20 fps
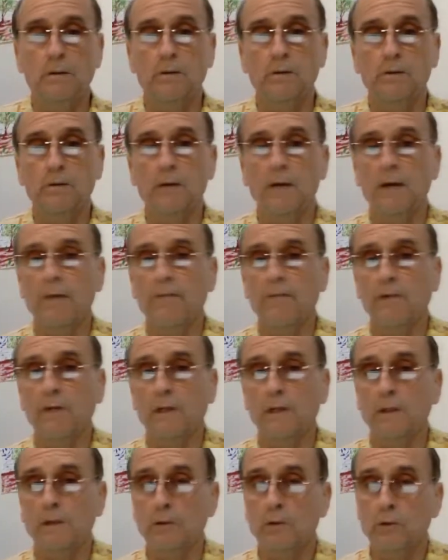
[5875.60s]

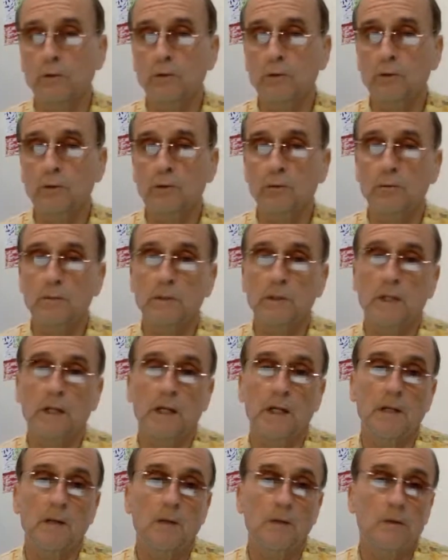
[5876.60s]
traffic YouTube
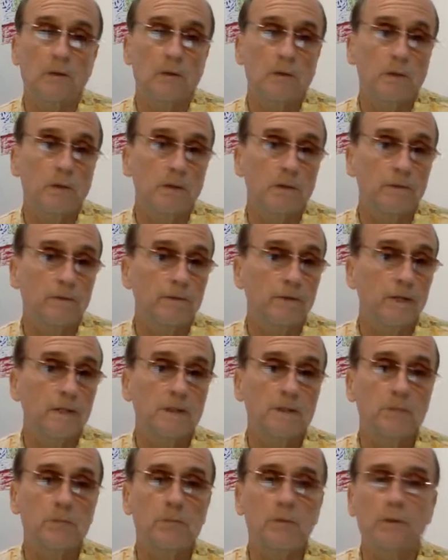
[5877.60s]
channel,
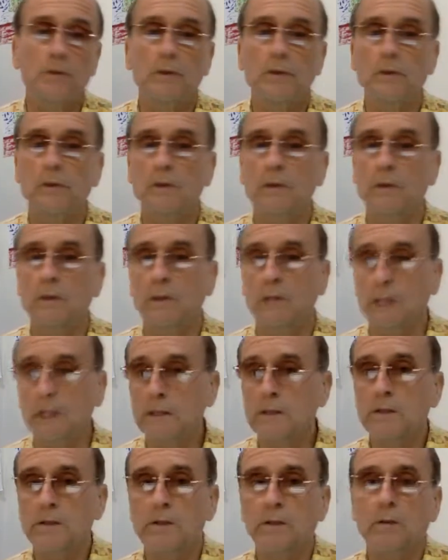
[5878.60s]
Facebook,
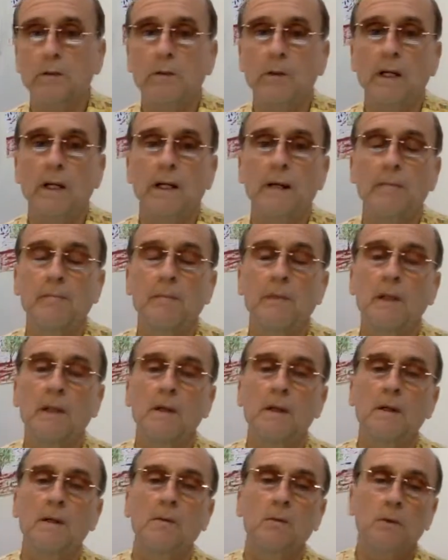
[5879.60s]
Instagram,
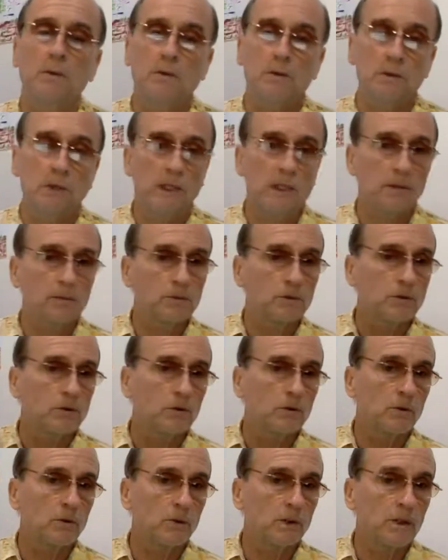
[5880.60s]
when you get up to a
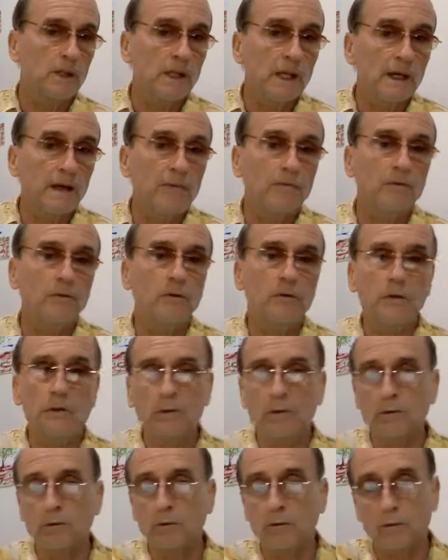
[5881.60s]
certain level and
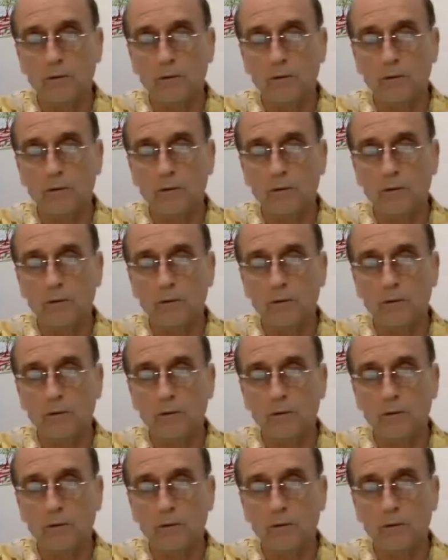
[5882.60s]
you're